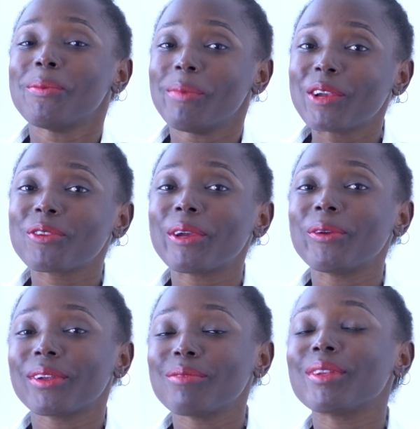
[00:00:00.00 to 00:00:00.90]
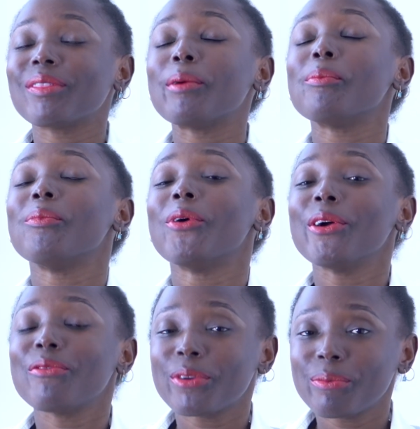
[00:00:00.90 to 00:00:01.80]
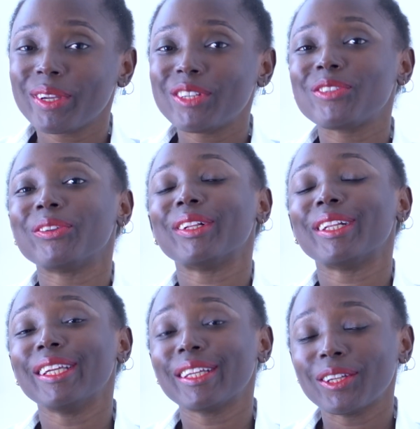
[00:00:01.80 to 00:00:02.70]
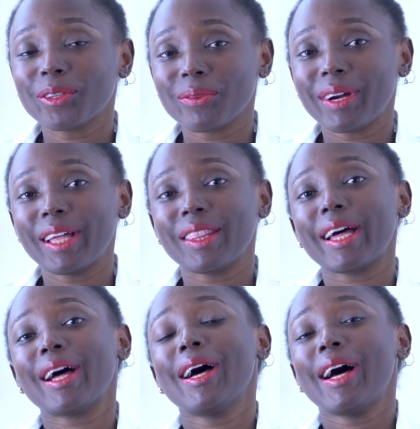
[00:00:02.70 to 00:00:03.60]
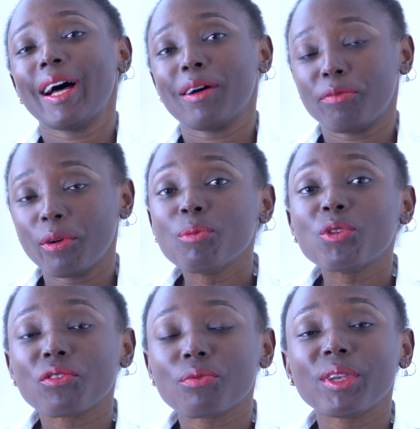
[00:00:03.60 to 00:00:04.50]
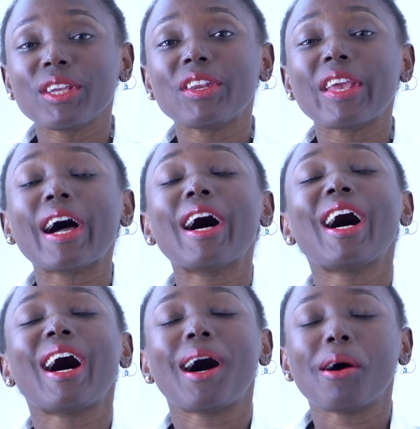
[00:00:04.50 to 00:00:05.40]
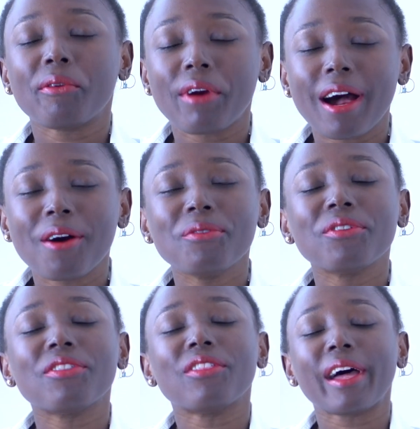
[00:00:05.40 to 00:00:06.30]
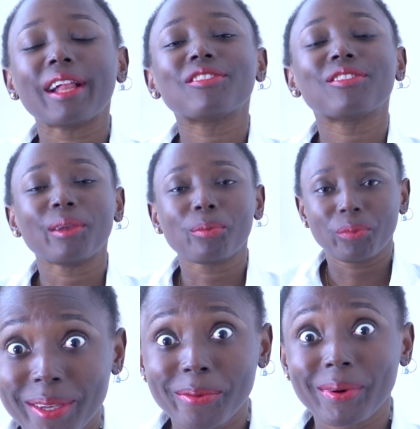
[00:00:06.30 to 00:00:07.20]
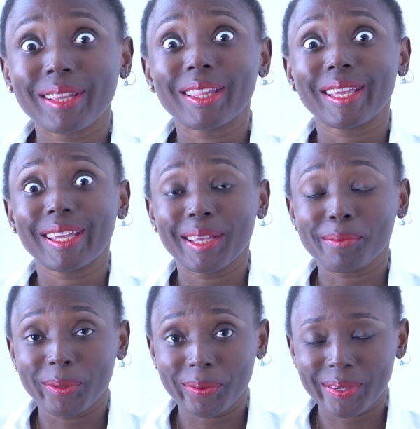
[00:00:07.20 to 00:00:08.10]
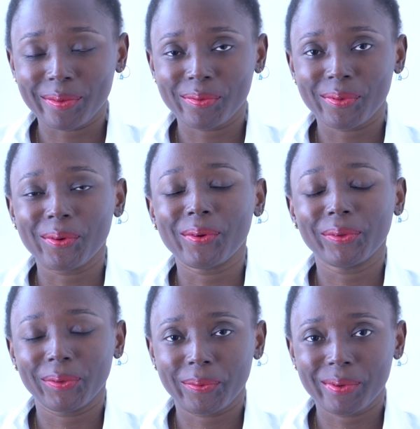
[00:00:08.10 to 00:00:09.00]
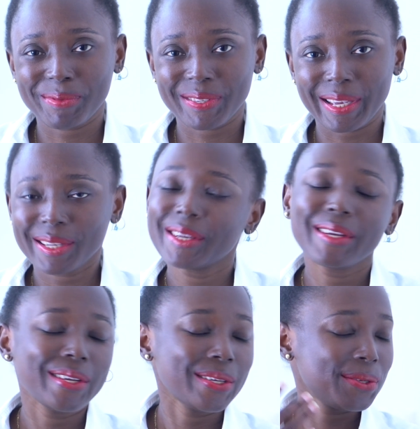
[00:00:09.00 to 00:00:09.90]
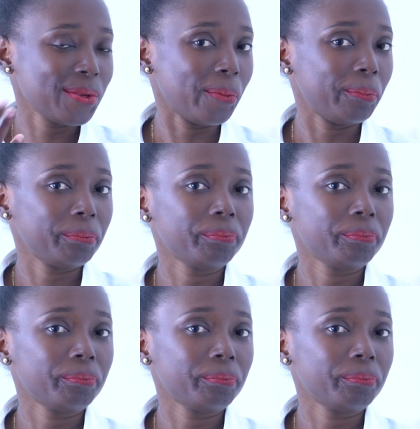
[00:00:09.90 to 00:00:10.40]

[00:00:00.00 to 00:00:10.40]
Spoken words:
make sure you're giving them more information, linking to other forms of media around that same keyword they came looking for on your website. So